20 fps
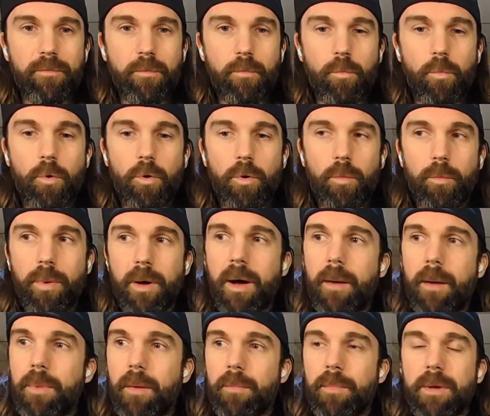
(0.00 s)
will
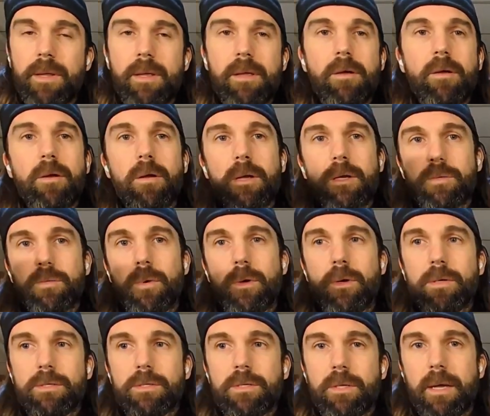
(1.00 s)
pop up in here, as well
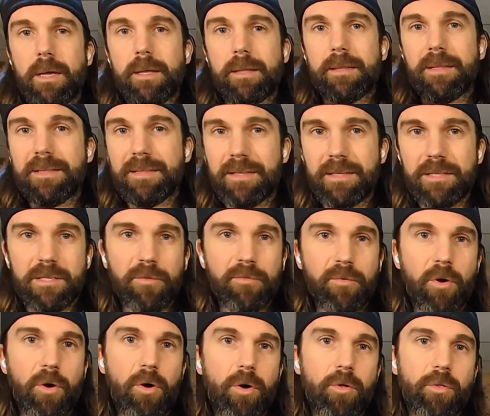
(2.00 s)
as like a list
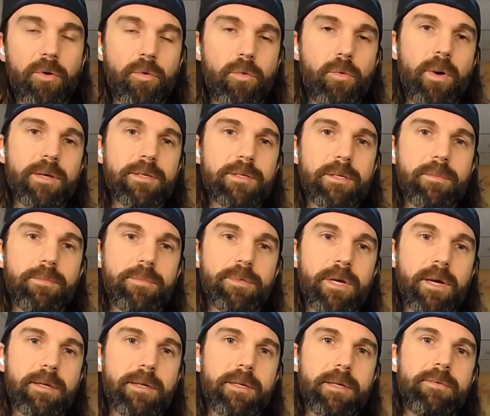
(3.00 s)
of all the quests and
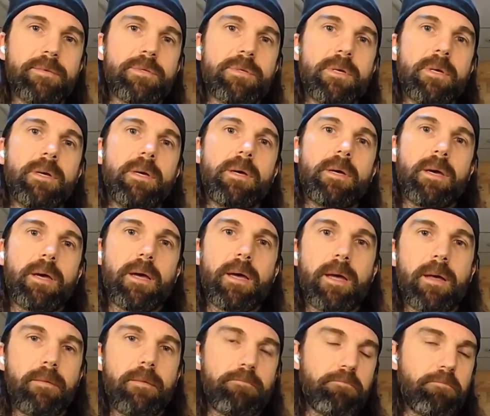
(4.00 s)
objectives,
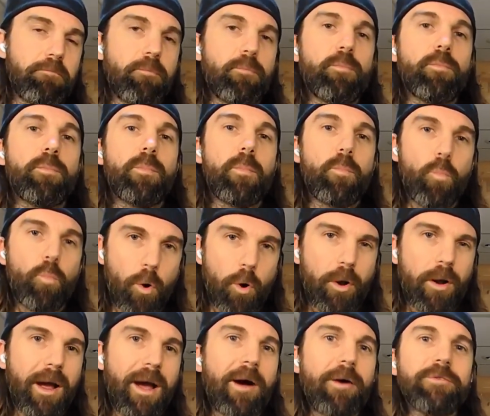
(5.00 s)

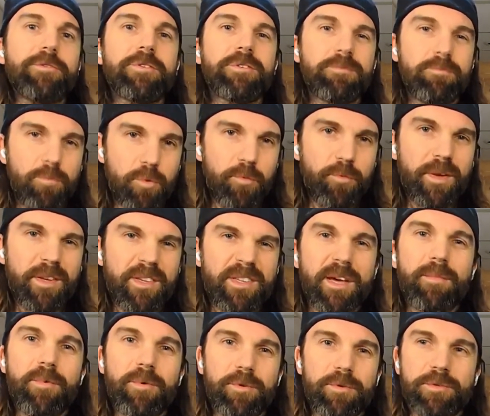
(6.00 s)
workouts, movement,
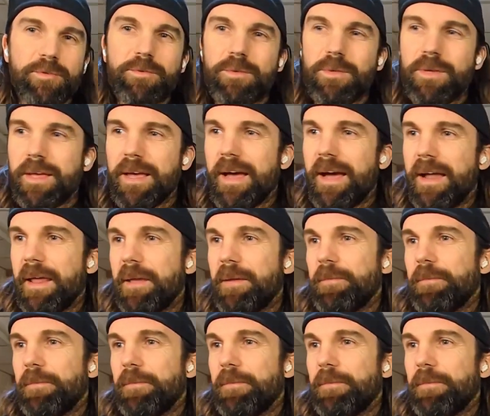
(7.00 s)
demos, you got it.